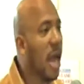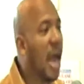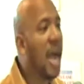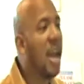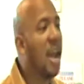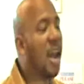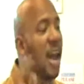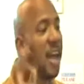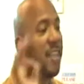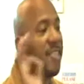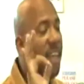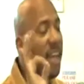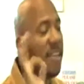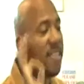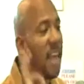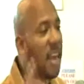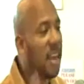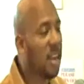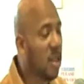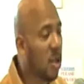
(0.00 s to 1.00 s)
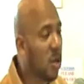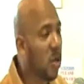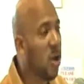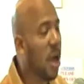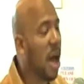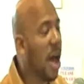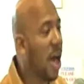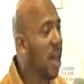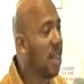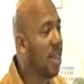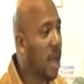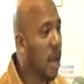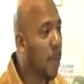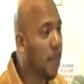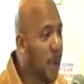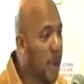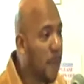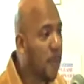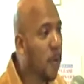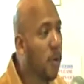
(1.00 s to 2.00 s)
And Allah says that in the Quran. There
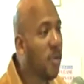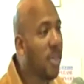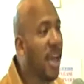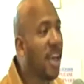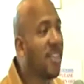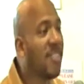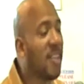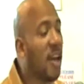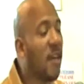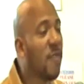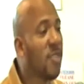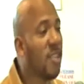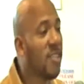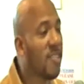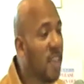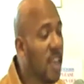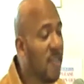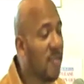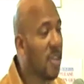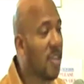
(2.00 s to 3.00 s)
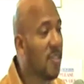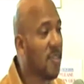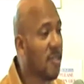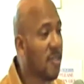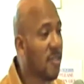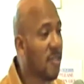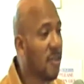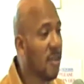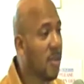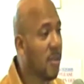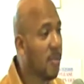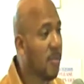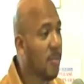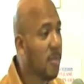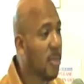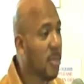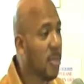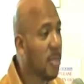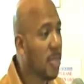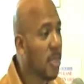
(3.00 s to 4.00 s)
are people, they are self-deceivers.
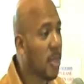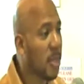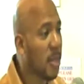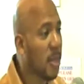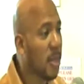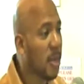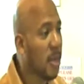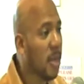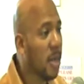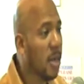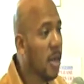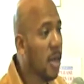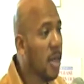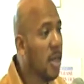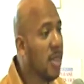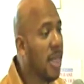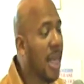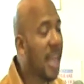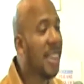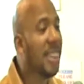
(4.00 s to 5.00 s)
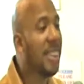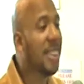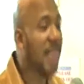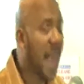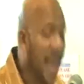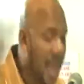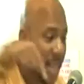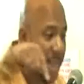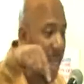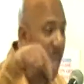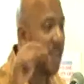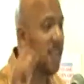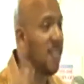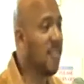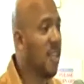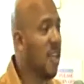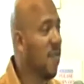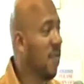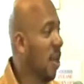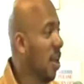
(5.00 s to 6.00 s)
They think they
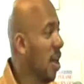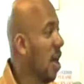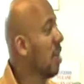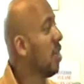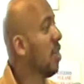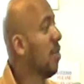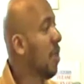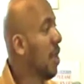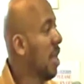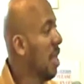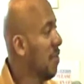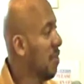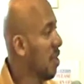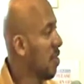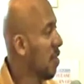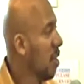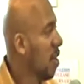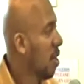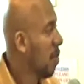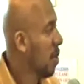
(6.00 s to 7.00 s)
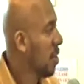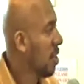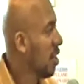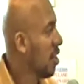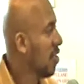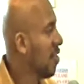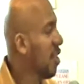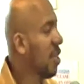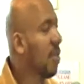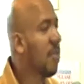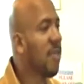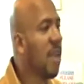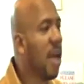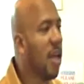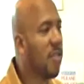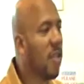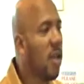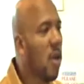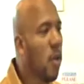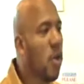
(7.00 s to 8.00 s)
deceive Allah and the believers, but they deceive
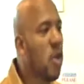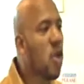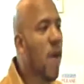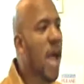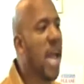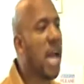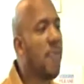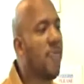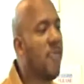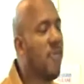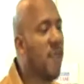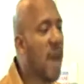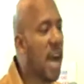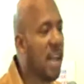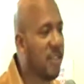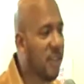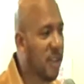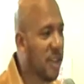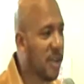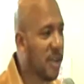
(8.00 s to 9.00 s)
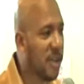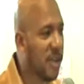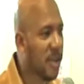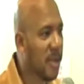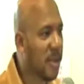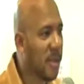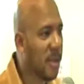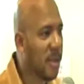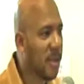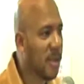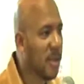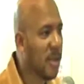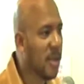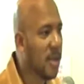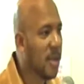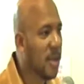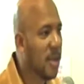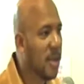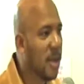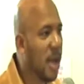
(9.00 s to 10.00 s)
themselves. When you wake up for Fajr,
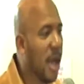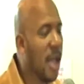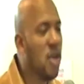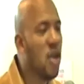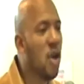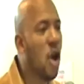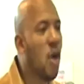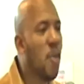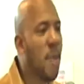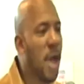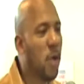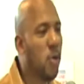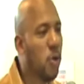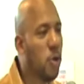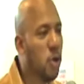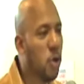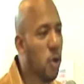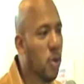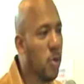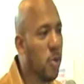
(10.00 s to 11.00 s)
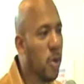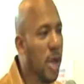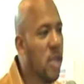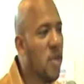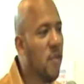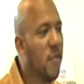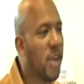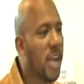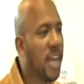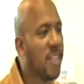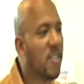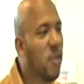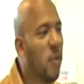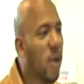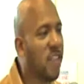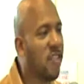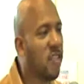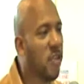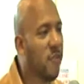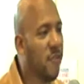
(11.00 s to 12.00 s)
and you go make wudu, and you forget to
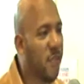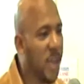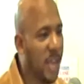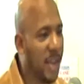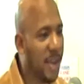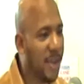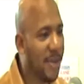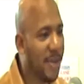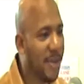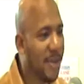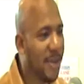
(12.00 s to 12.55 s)
wet your feet.